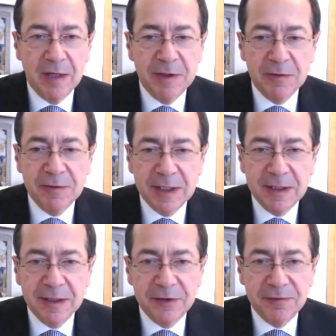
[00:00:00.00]
I've known
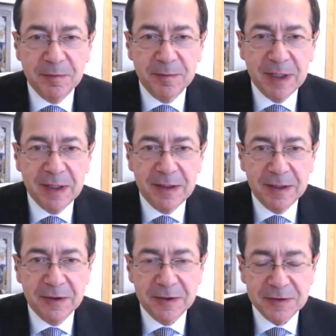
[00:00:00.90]
Nicolas for many
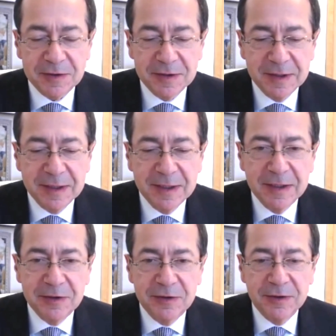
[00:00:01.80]
years.
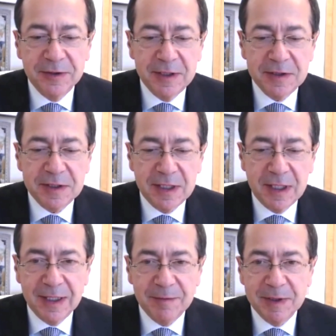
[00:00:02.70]
During this
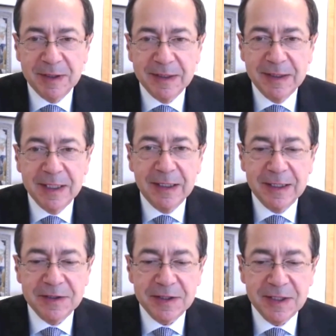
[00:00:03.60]
time,
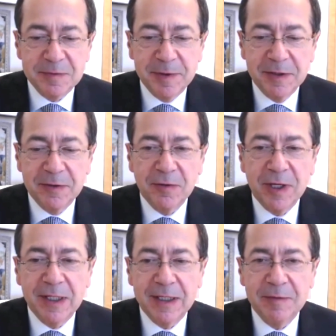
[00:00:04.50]
Nicolas has been a
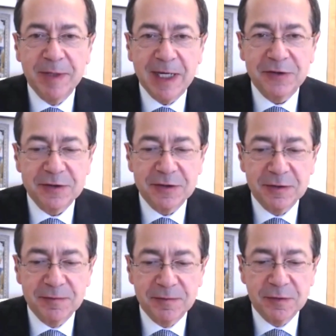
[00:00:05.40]
great
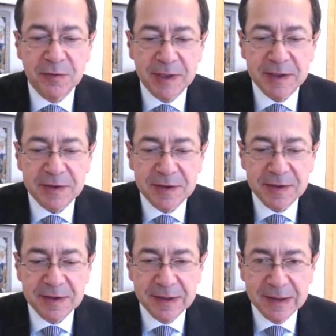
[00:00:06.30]
ambassador for
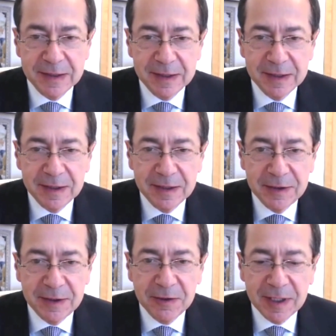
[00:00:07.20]
Greece.
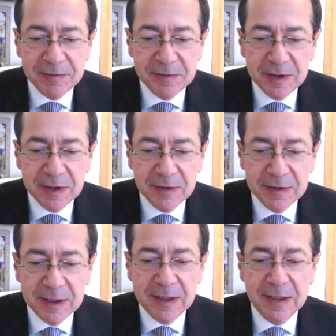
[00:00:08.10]
Year after
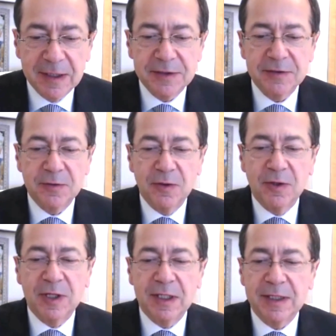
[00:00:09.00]
year, Nicolas
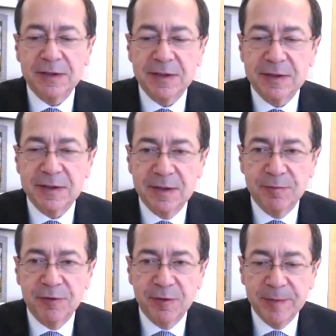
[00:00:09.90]
organizes
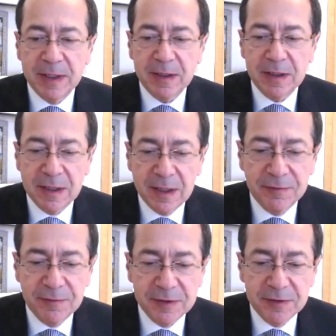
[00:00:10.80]
the premier
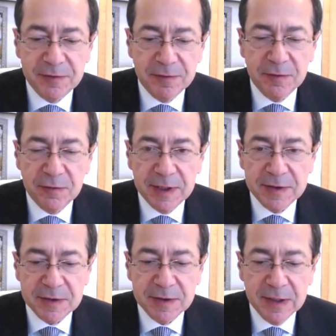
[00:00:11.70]
conference for
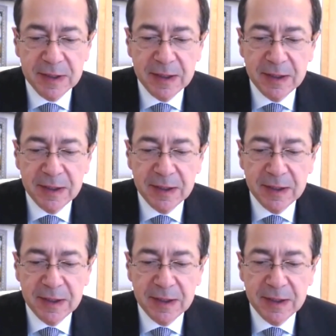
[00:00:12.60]
Greece,